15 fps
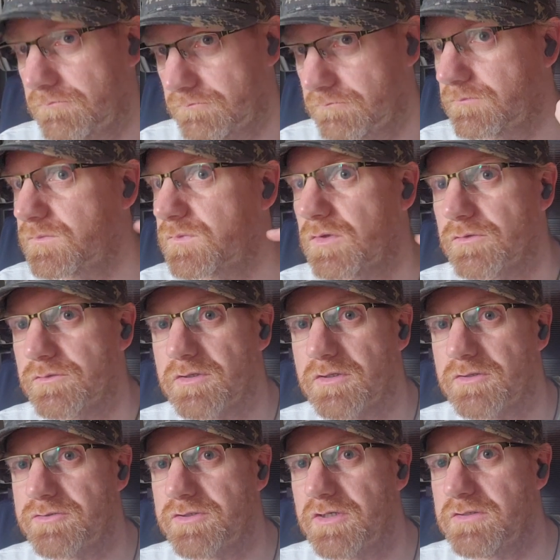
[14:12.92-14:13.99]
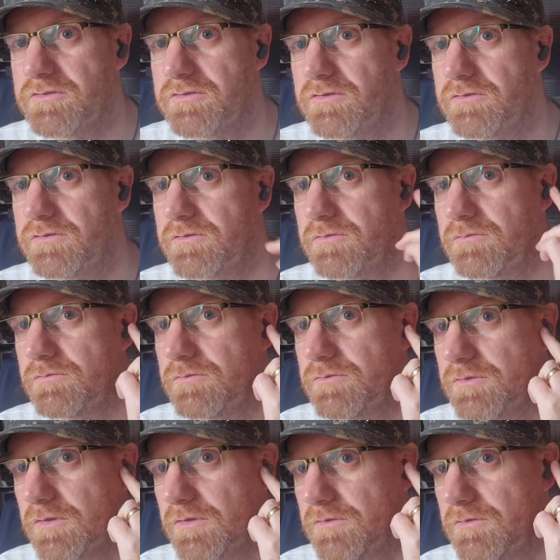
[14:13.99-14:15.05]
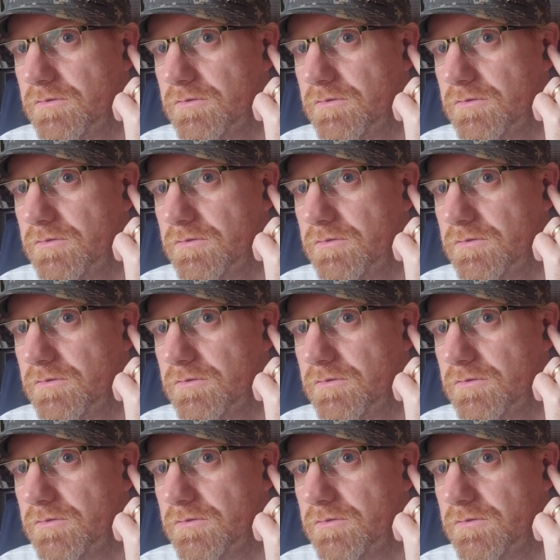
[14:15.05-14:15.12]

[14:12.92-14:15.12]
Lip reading: it's got touch gestures, so